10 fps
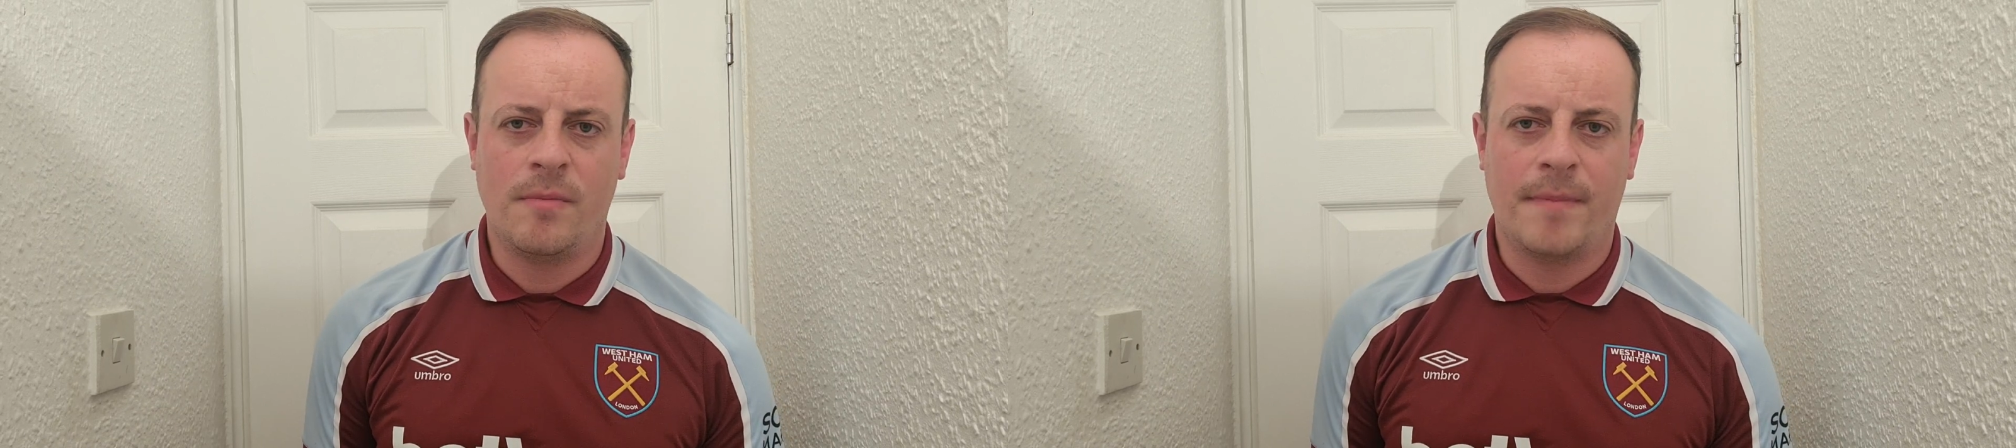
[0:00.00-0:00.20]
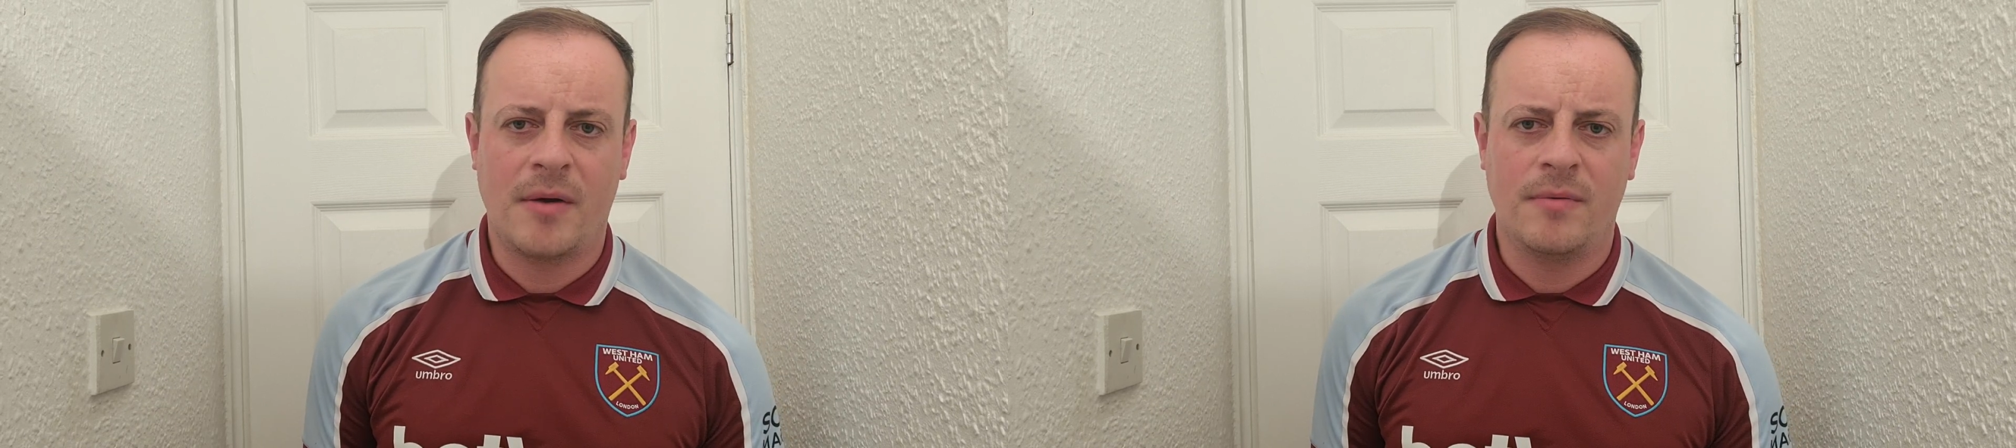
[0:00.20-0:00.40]

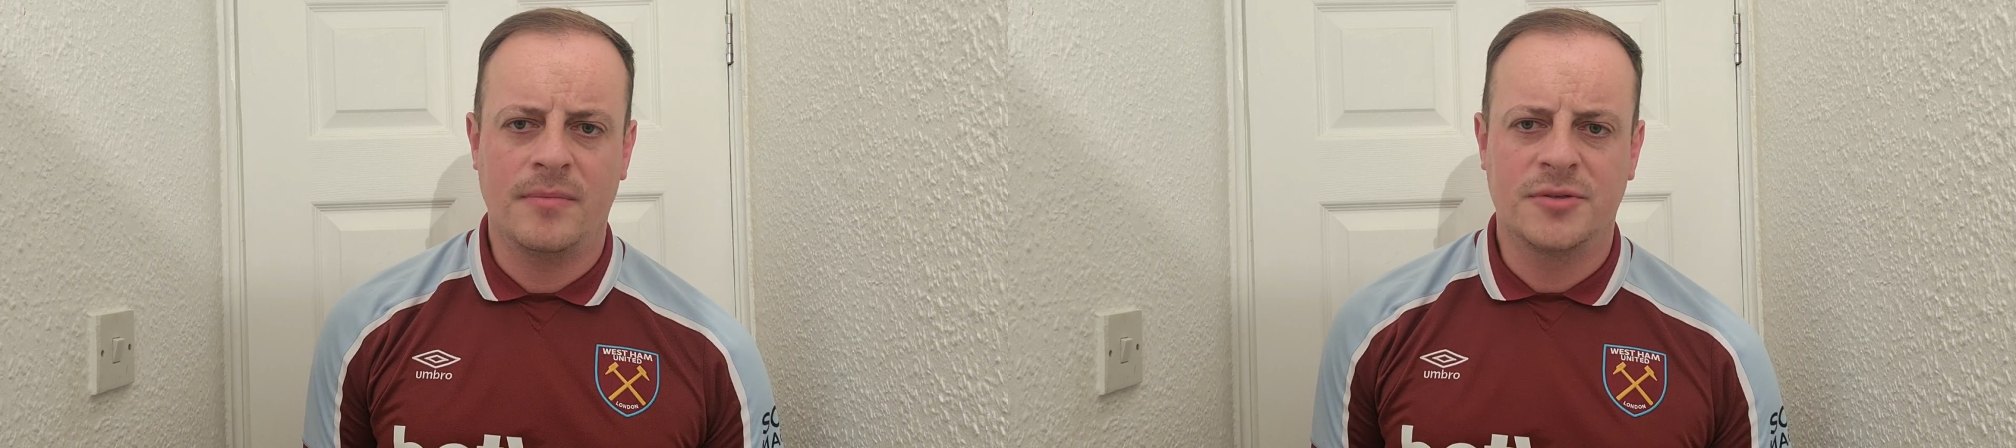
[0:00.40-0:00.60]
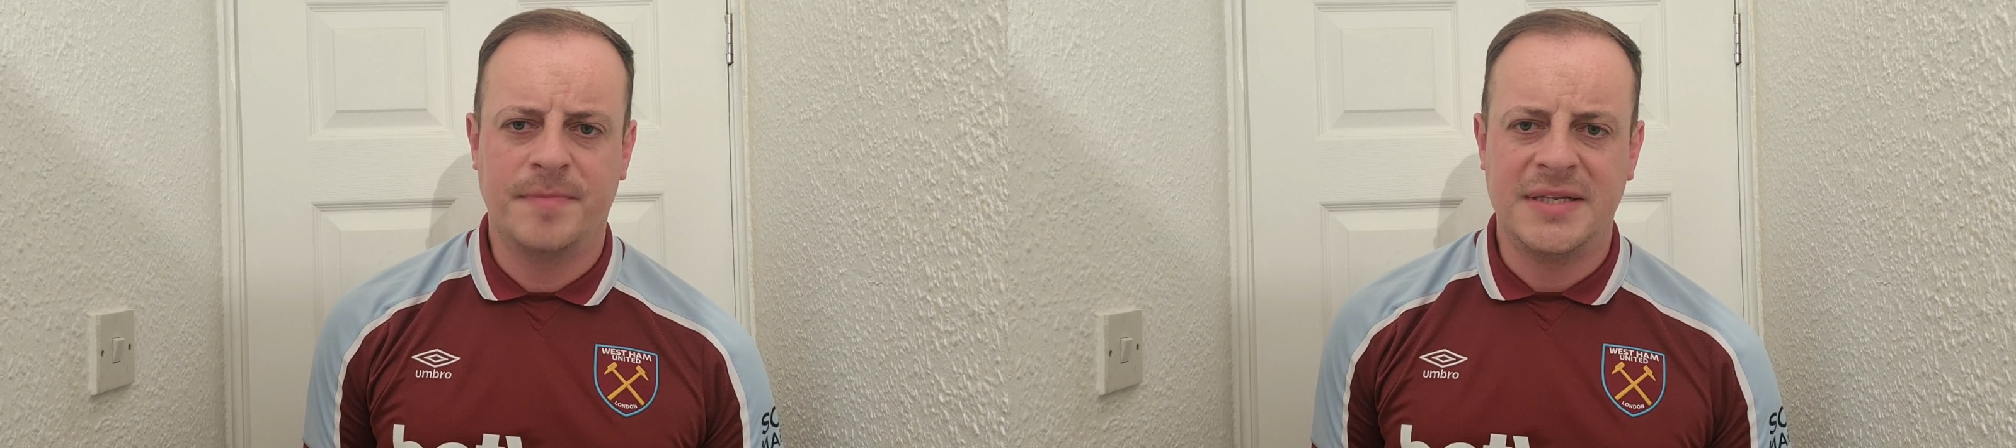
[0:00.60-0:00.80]

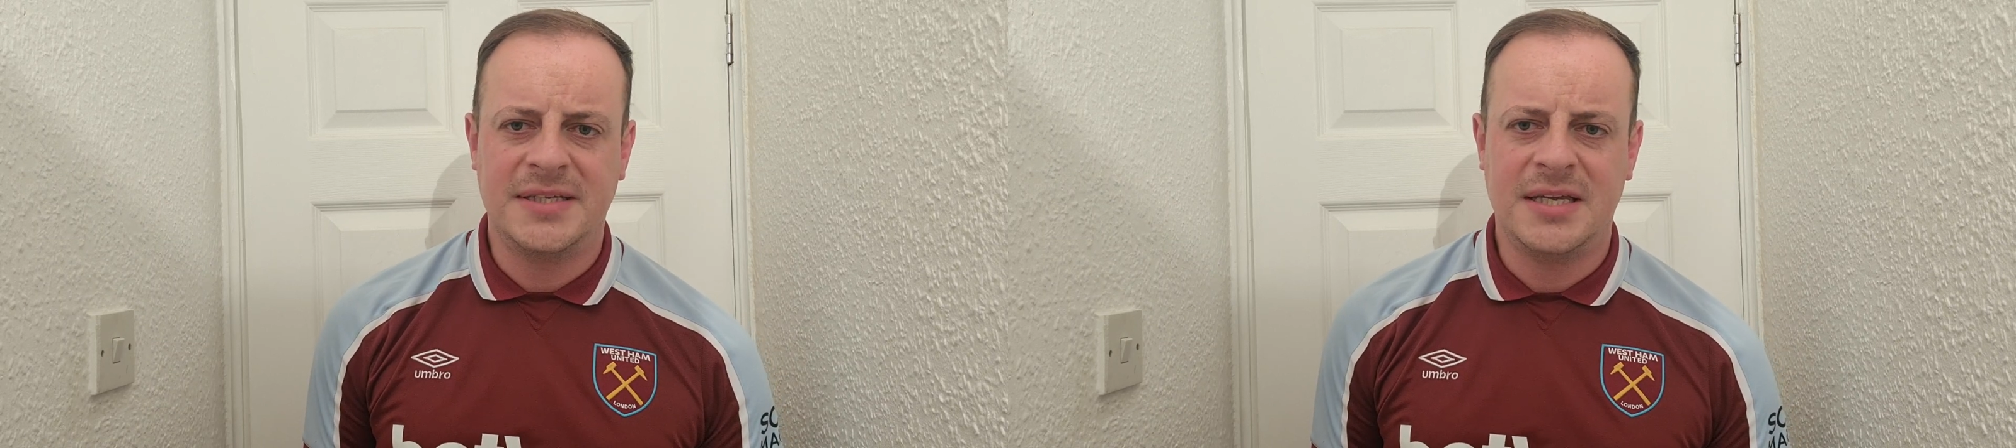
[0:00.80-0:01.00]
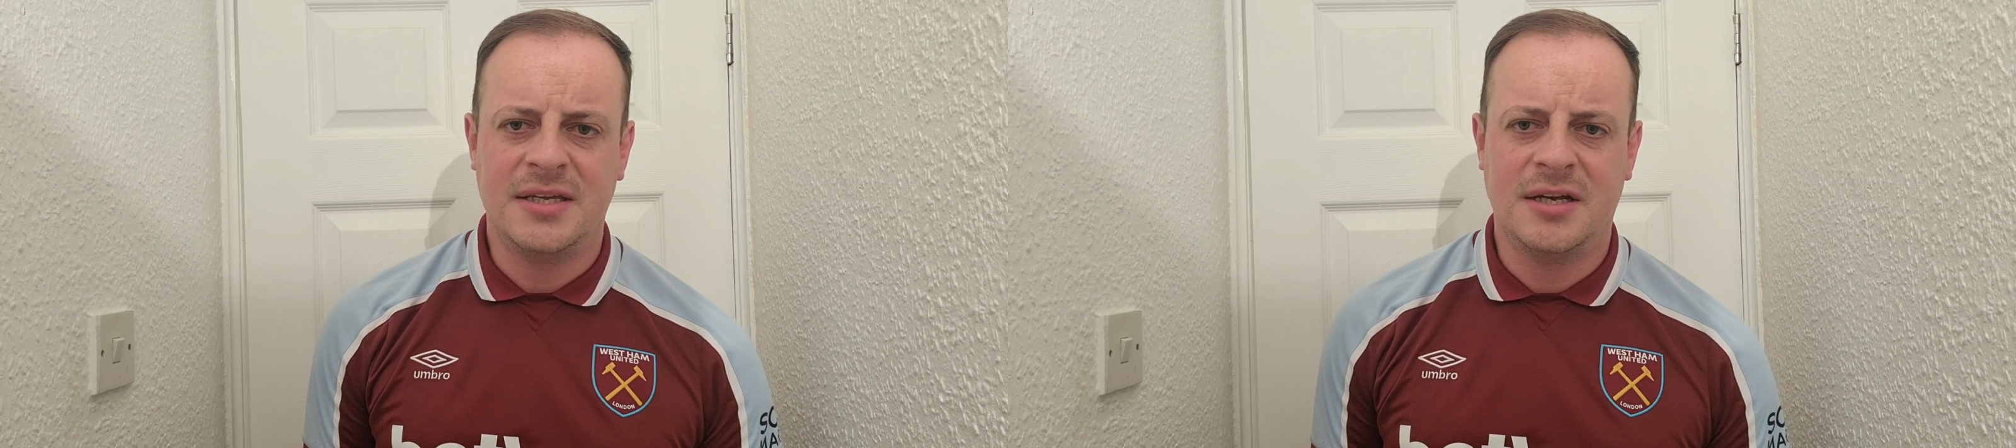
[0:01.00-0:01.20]
Bowen was busy,